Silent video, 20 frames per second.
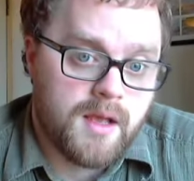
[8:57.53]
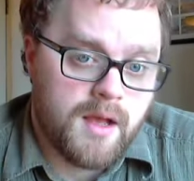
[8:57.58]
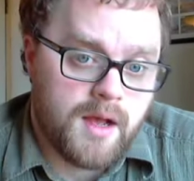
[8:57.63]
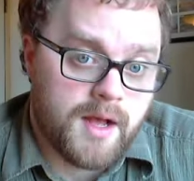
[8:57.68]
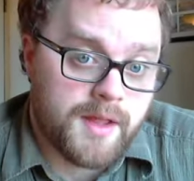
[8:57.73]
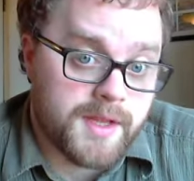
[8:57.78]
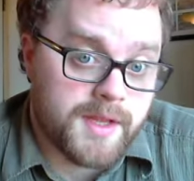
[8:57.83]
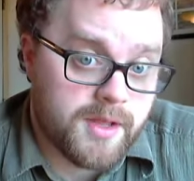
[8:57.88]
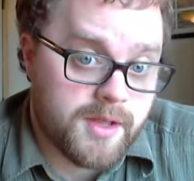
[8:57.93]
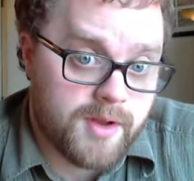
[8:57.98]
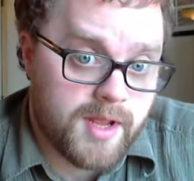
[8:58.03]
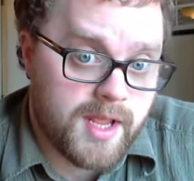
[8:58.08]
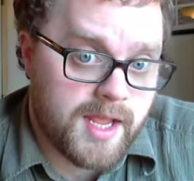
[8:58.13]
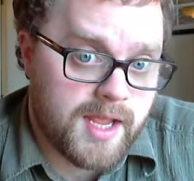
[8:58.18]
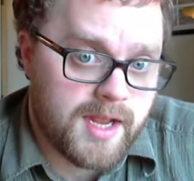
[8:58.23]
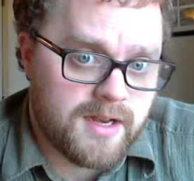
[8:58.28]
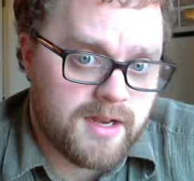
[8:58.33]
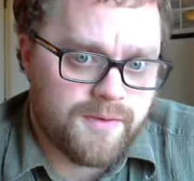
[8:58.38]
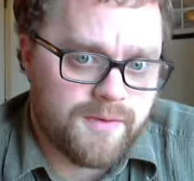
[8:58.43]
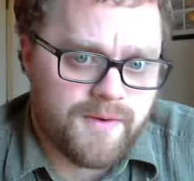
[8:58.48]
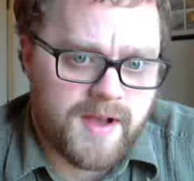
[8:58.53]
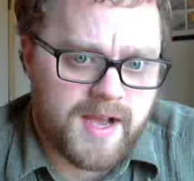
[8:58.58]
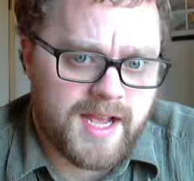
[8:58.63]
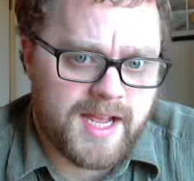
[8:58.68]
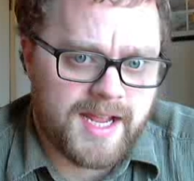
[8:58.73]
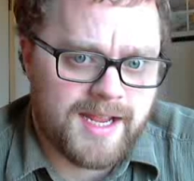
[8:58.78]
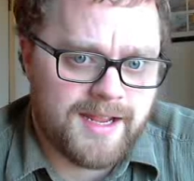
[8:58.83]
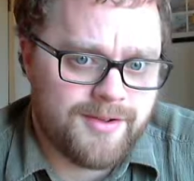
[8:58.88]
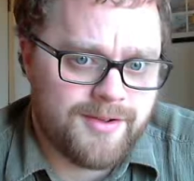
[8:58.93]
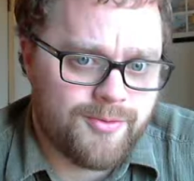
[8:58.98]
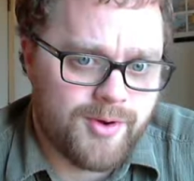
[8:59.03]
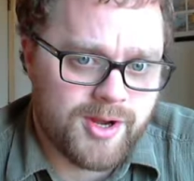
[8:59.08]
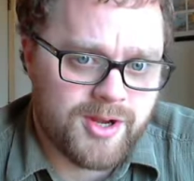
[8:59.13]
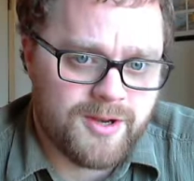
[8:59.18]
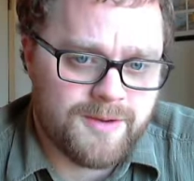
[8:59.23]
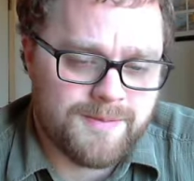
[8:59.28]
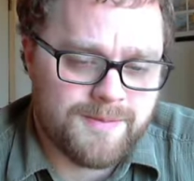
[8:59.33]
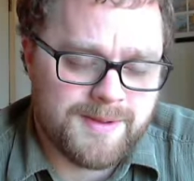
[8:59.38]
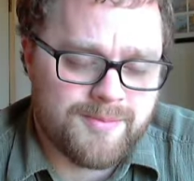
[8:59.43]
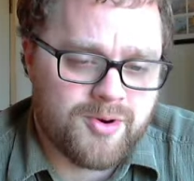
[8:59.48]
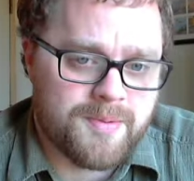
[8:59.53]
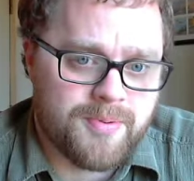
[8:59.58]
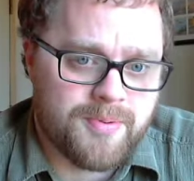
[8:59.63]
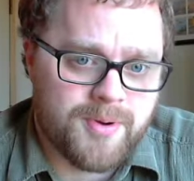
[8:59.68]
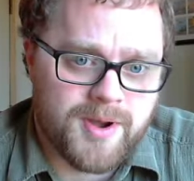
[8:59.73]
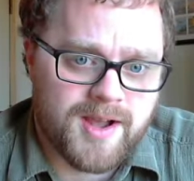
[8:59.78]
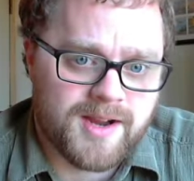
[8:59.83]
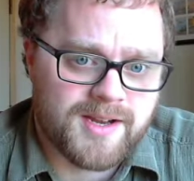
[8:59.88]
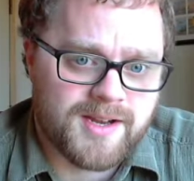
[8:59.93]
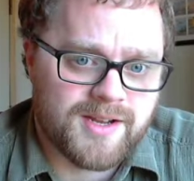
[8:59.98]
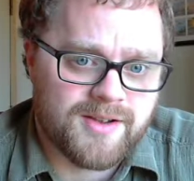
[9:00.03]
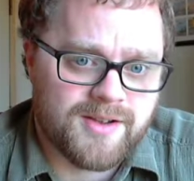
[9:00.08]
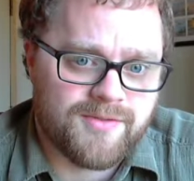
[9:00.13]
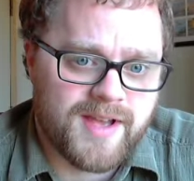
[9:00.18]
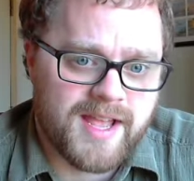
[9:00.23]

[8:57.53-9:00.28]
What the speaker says: On the other hand, if I want you to be more productive,